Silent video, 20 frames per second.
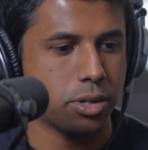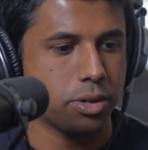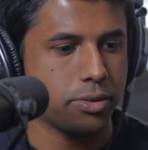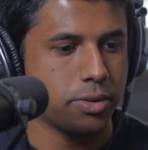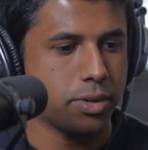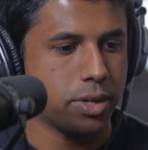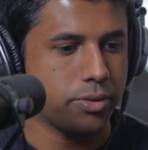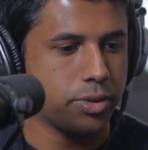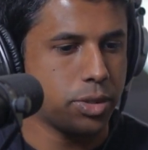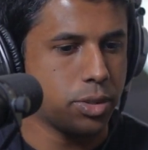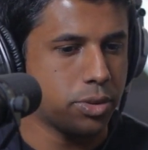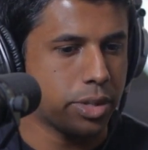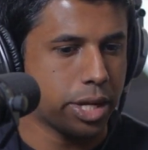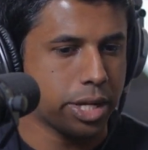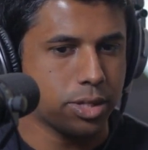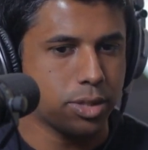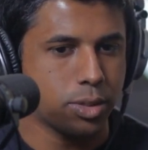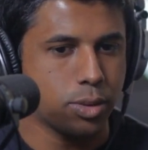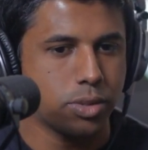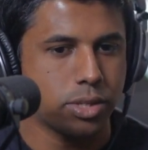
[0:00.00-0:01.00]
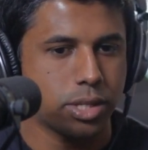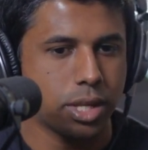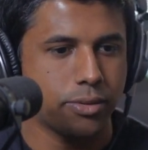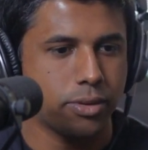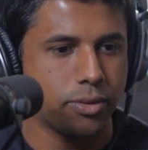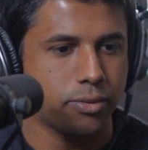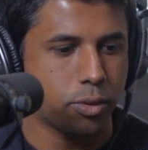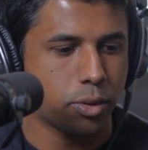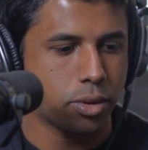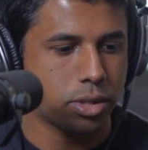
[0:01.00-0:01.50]
So if
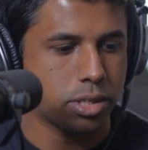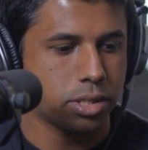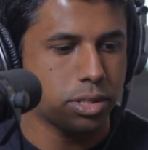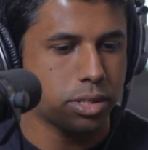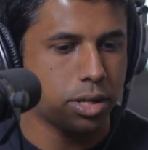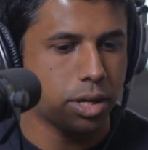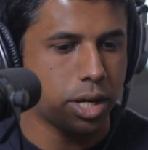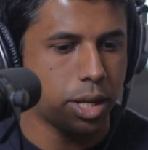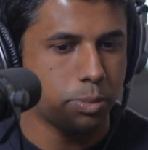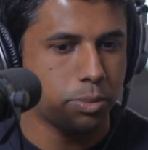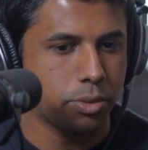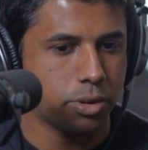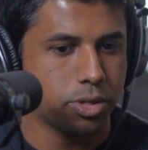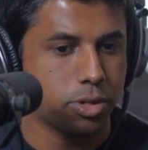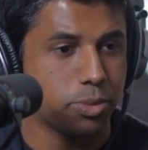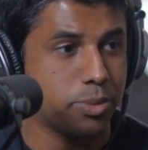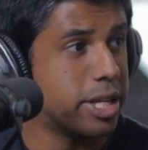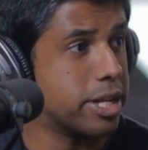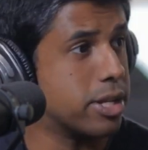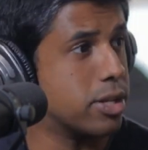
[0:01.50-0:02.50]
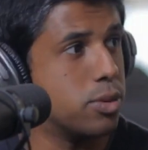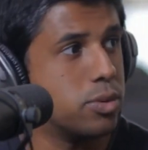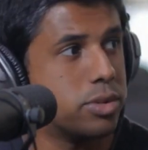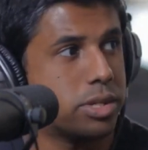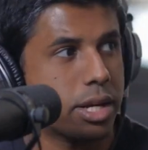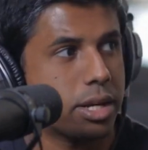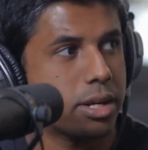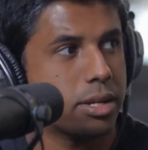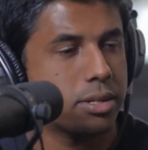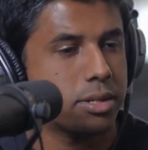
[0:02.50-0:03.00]
you force the input to be like
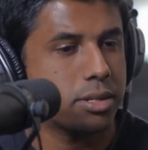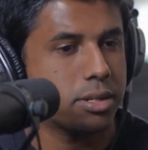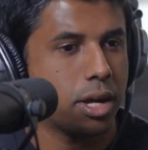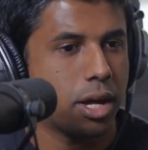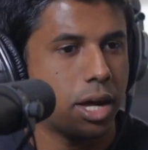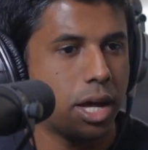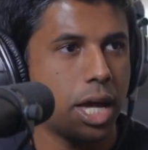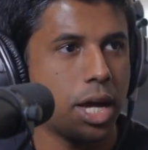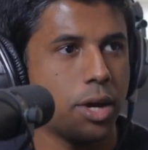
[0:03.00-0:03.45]
2 seconds,